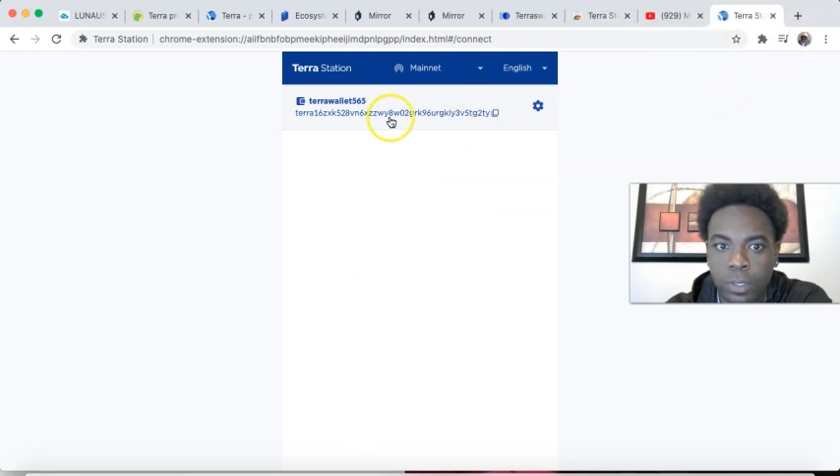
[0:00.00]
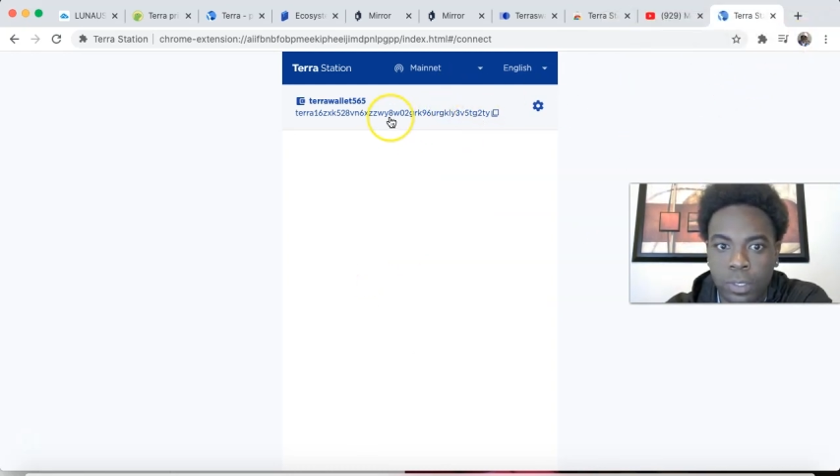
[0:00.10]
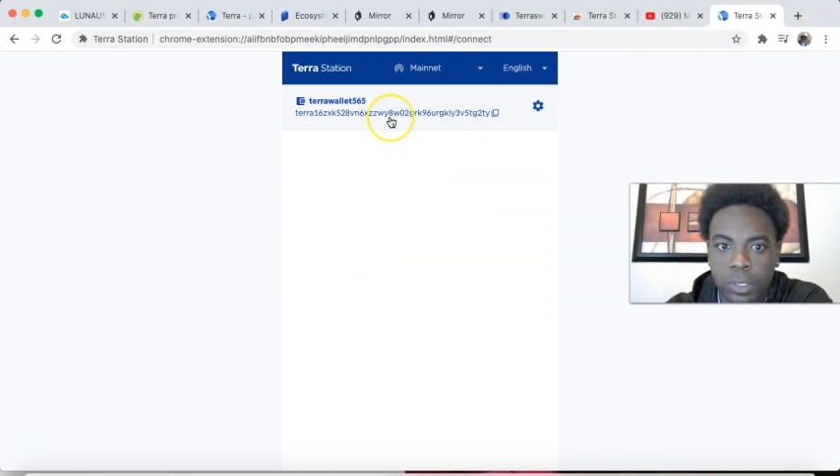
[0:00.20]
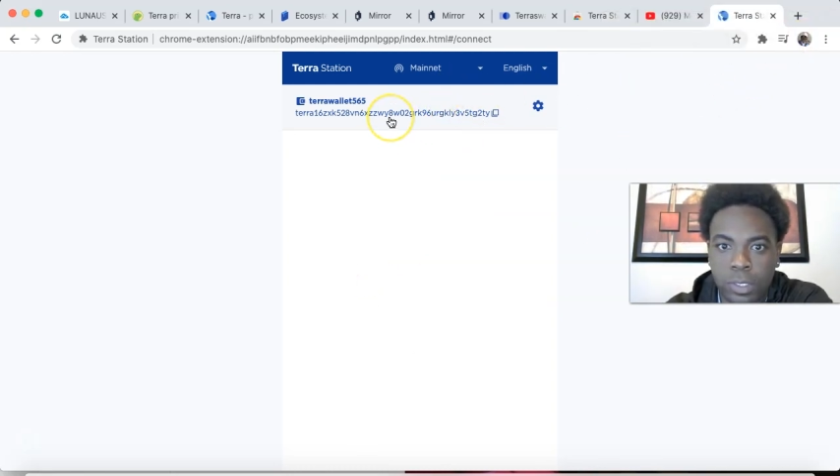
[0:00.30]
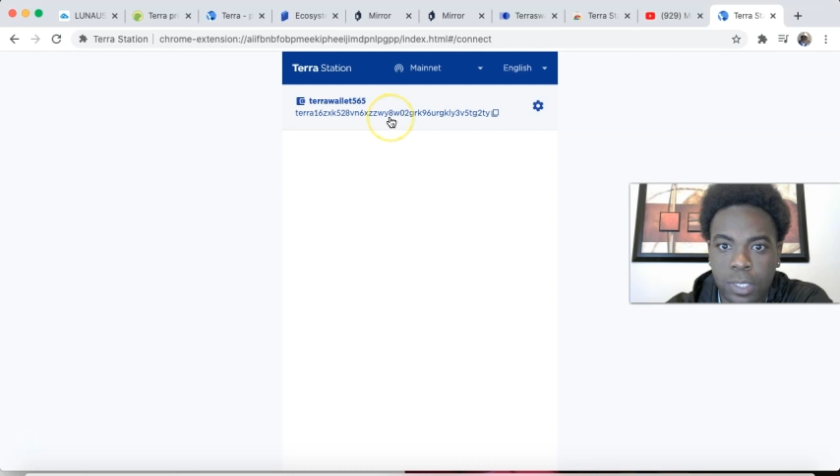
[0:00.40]

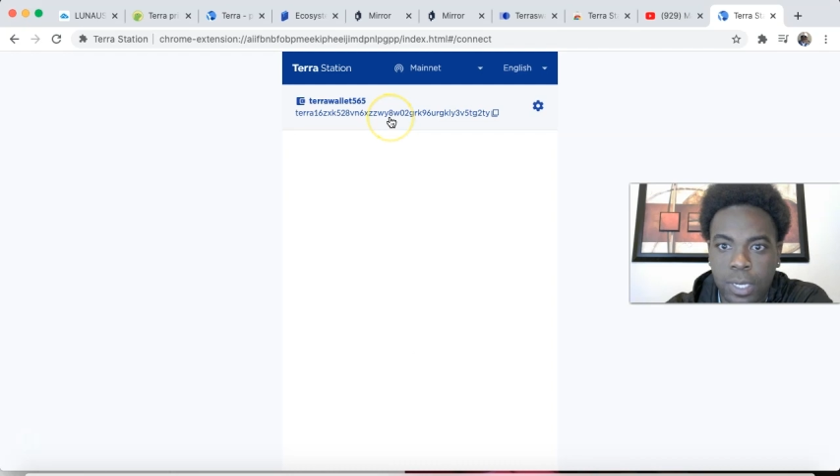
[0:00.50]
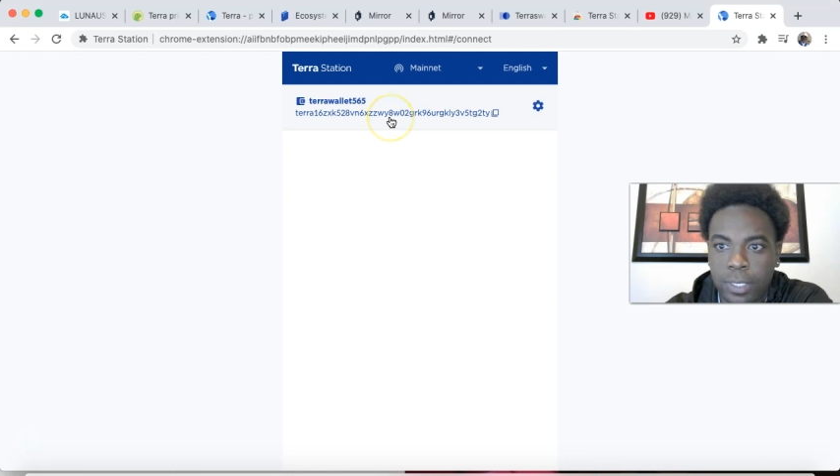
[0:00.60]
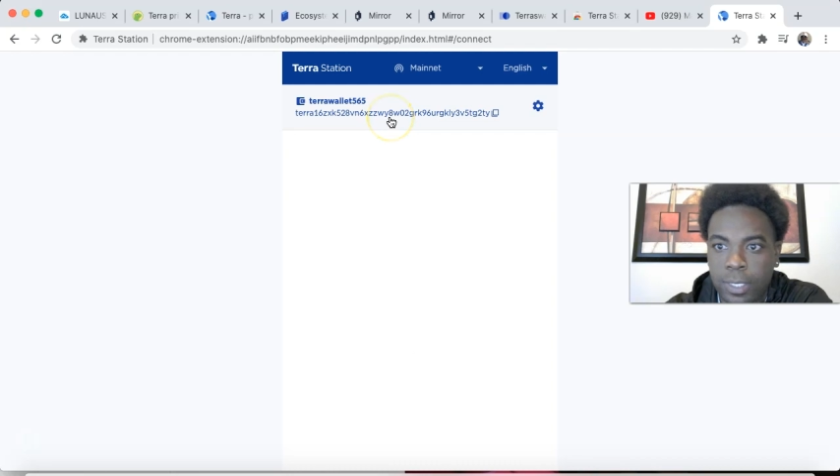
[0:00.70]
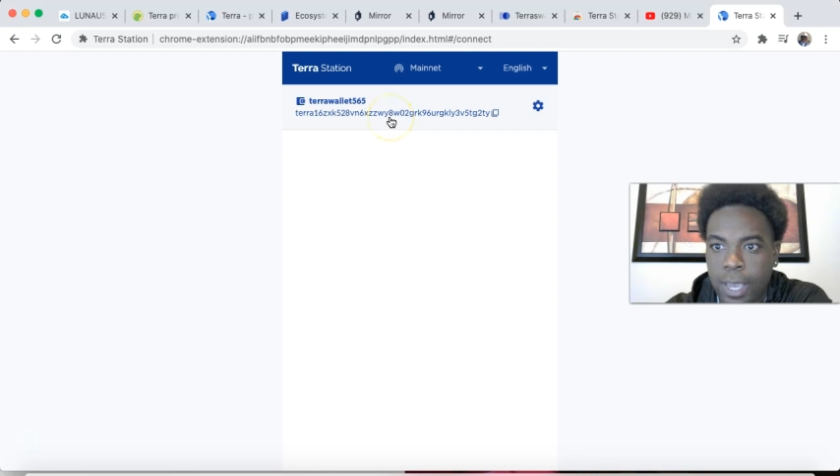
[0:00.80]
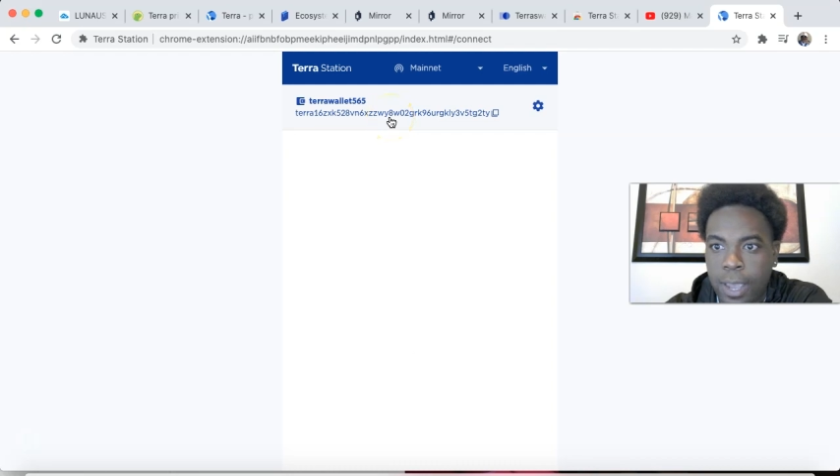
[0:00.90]
And just
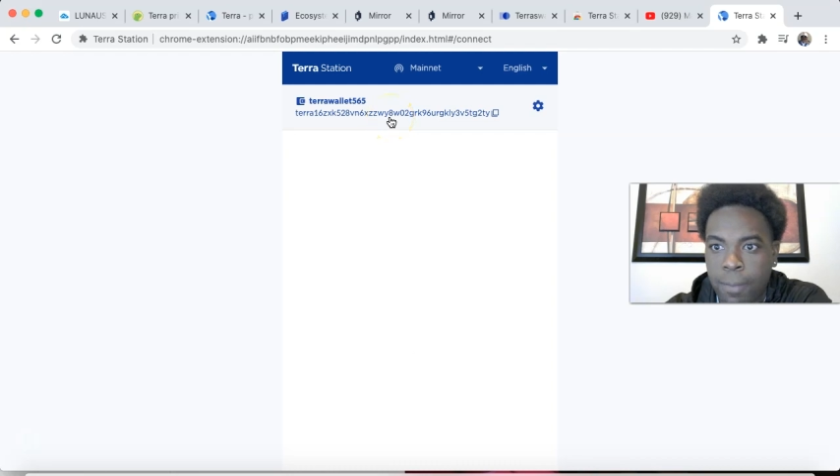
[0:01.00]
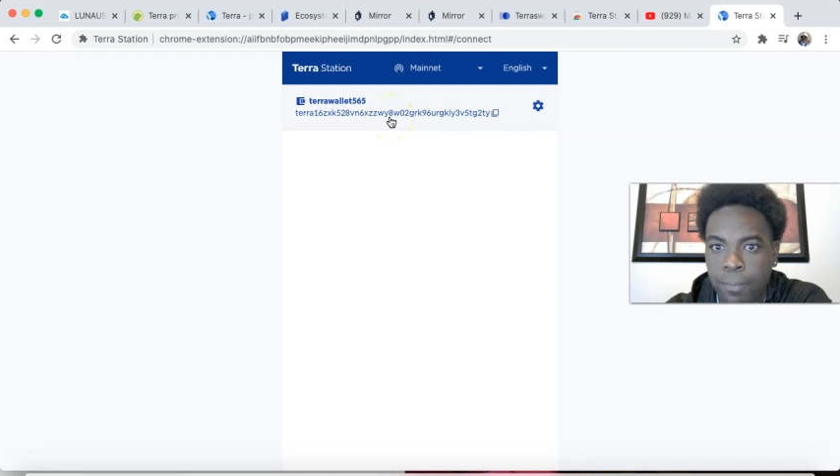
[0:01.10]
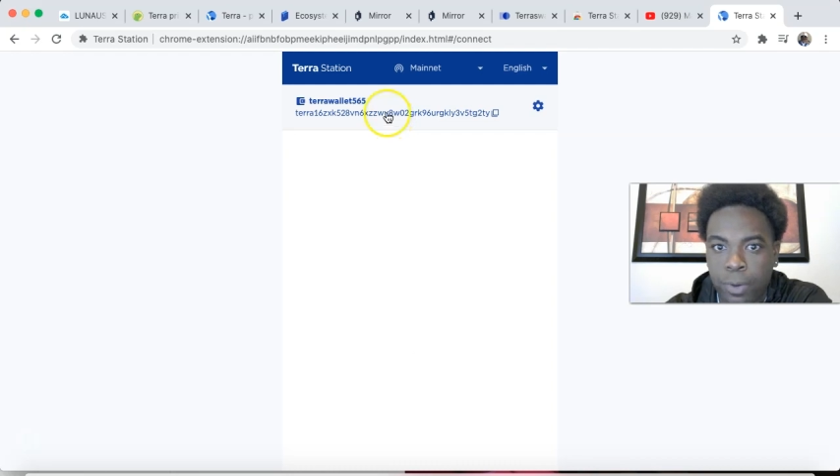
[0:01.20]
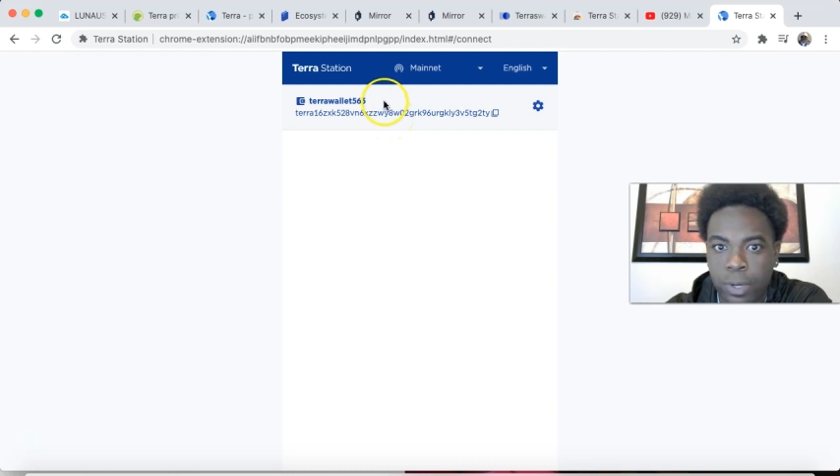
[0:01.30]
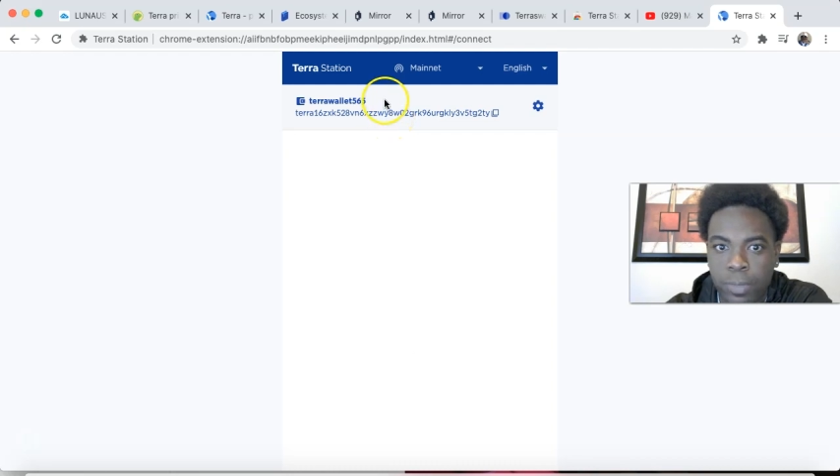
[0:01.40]
like that, I'm
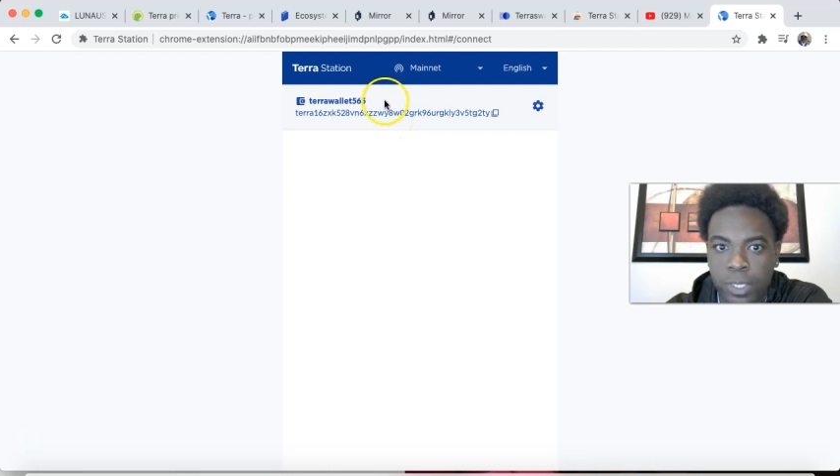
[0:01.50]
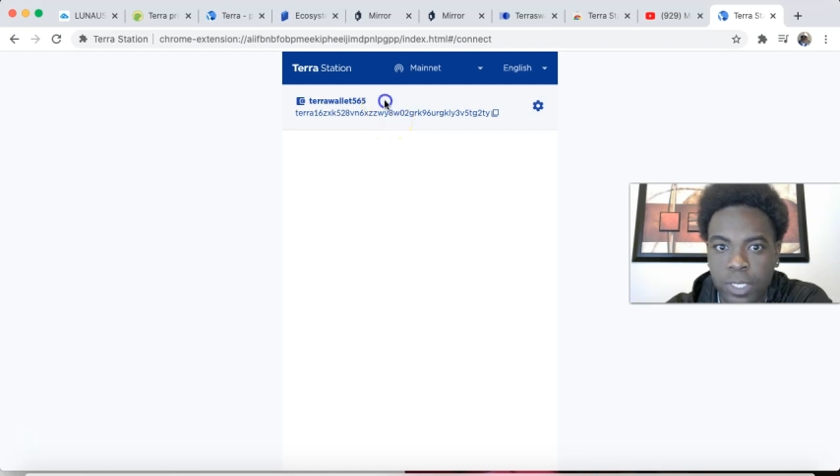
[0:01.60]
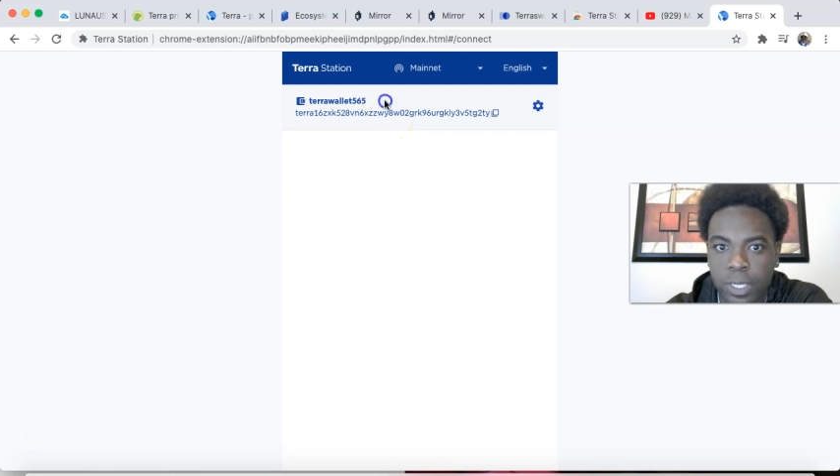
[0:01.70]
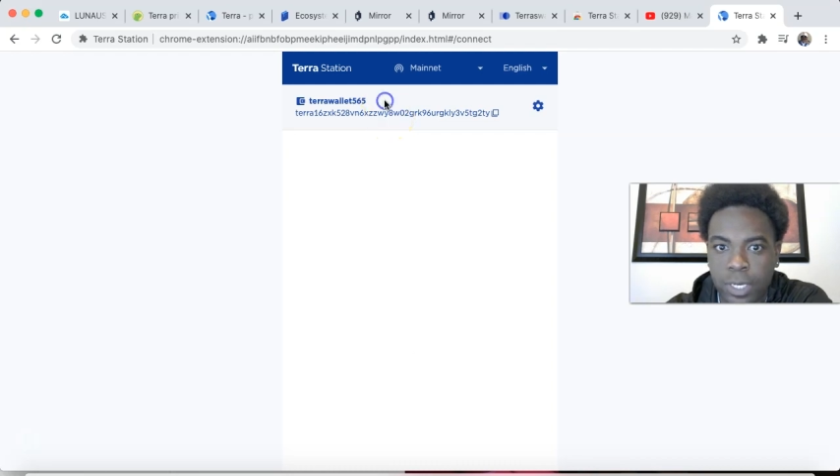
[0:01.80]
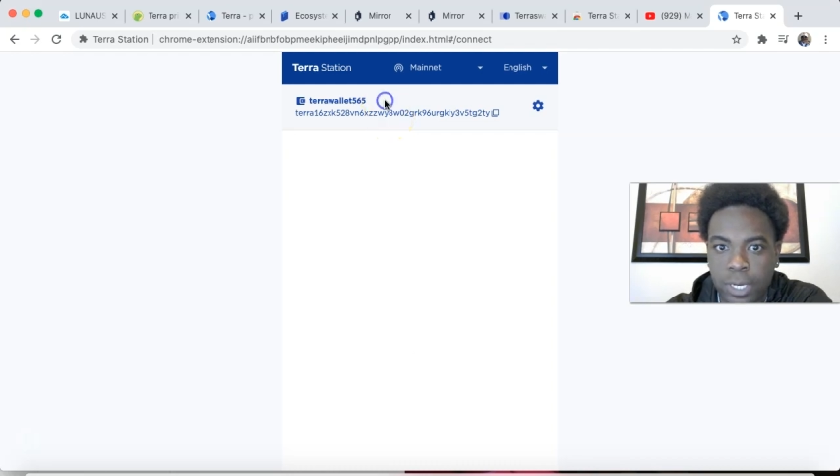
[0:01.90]
pretty
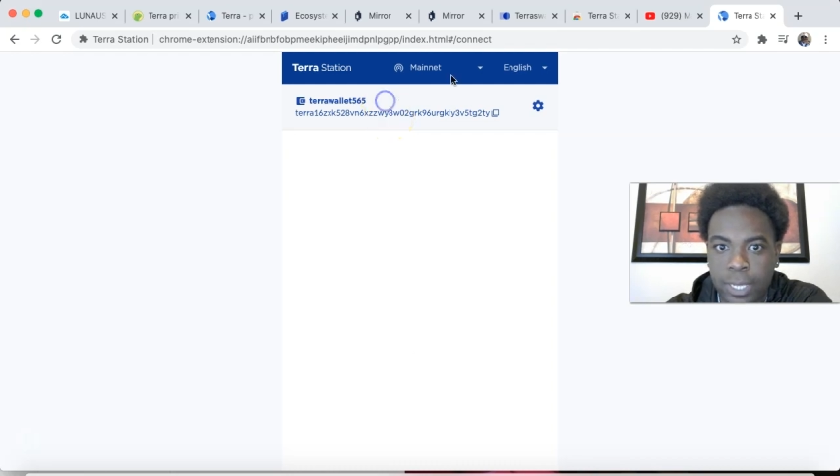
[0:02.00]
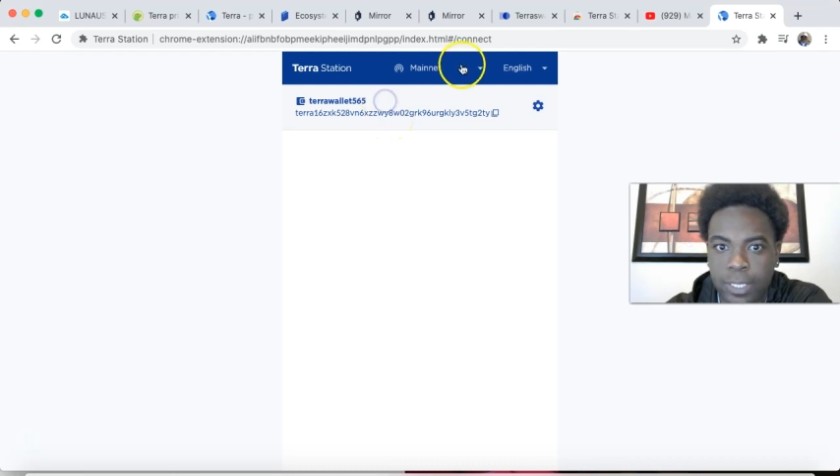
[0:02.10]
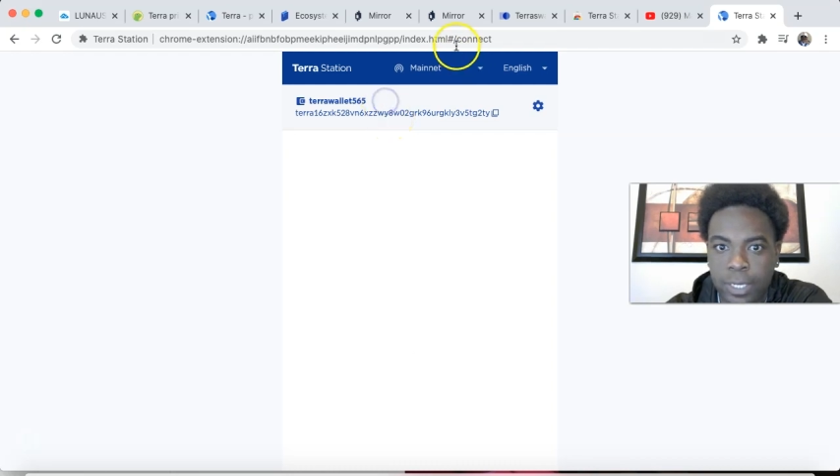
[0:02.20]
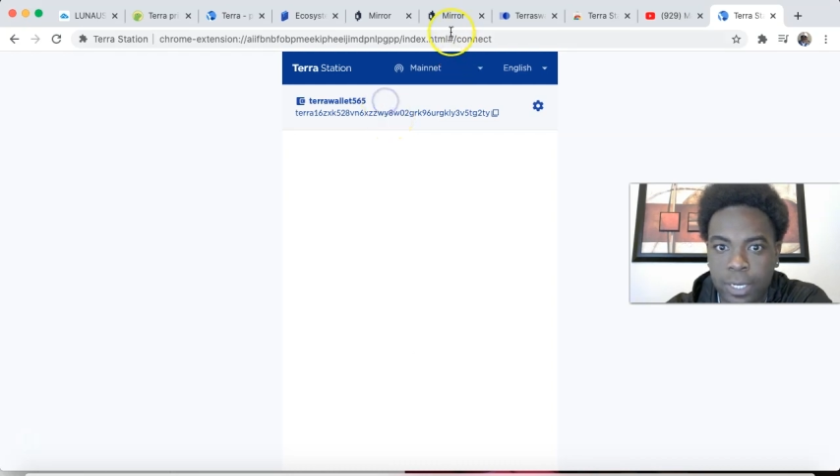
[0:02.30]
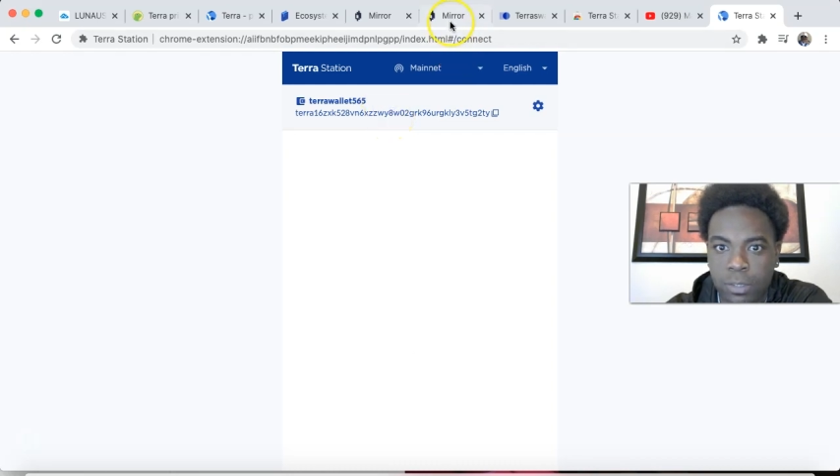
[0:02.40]
much
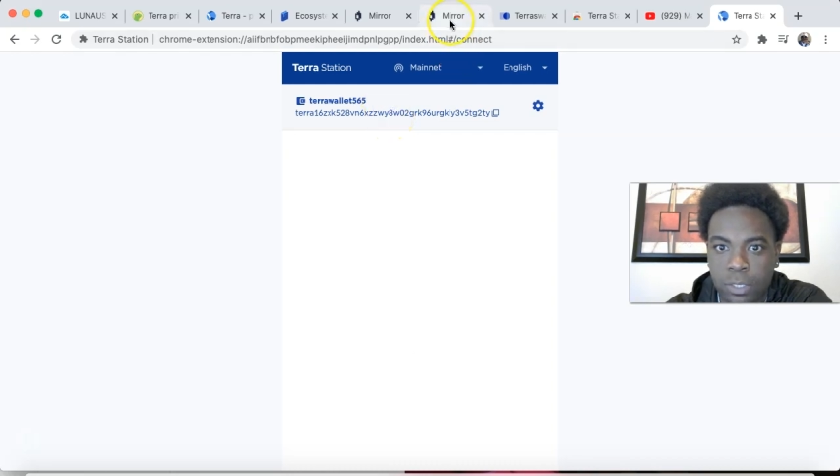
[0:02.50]
connected now.